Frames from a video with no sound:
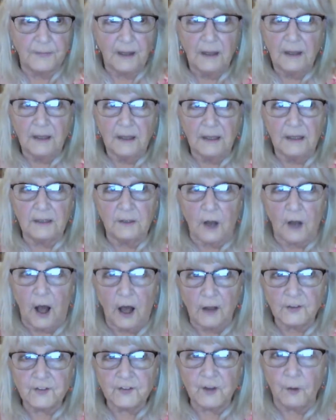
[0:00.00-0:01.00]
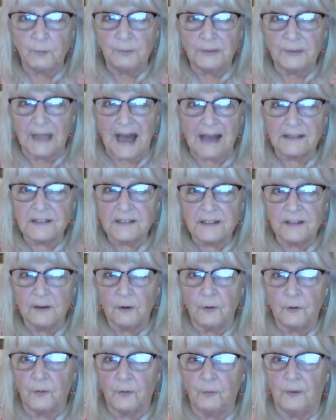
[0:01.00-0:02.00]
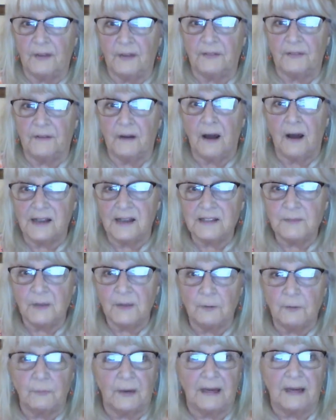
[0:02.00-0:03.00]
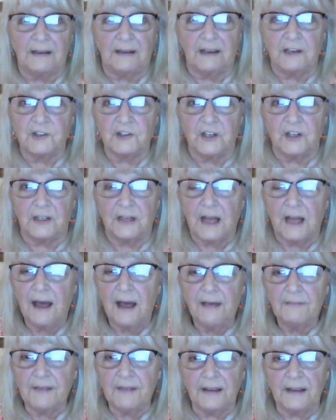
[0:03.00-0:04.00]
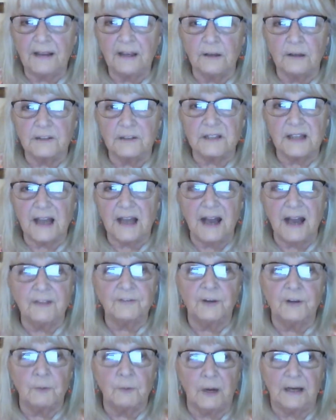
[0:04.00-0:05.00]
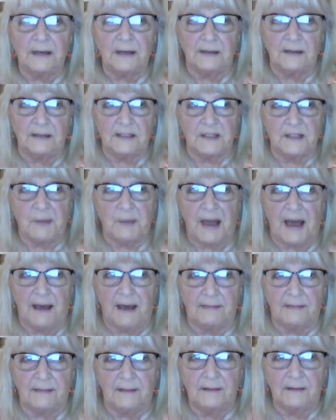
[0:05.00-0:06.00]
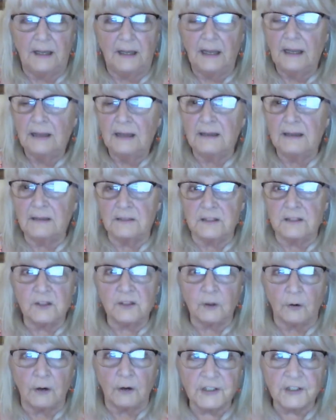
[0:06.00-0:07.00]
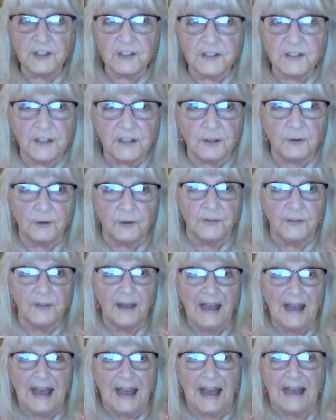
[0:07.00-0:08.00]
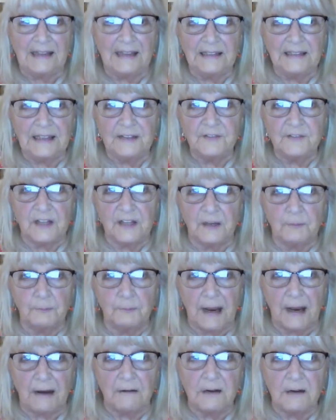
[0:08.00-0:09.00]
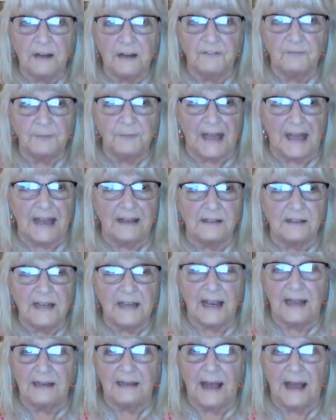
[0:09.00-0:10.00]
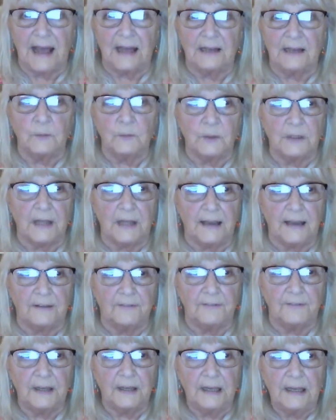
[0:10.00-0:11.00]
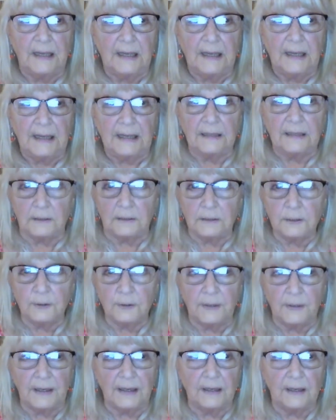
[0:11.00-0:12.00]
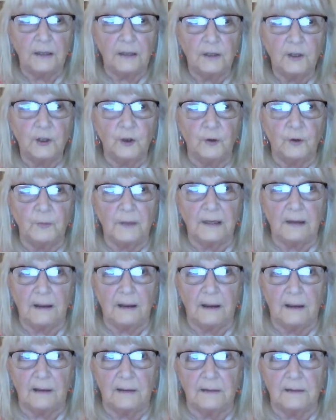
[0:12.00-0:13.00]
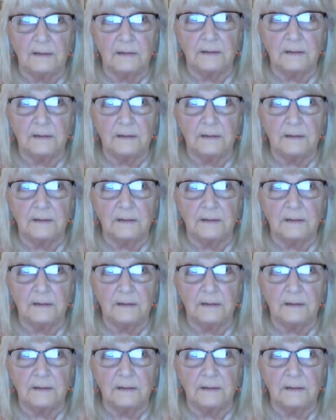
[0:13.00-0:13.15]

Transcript: It also blasts the Earth with cosmic radiation that kills everyone in its path. It scorches the Earth and leaves it barren of plant and animal life, including humankind.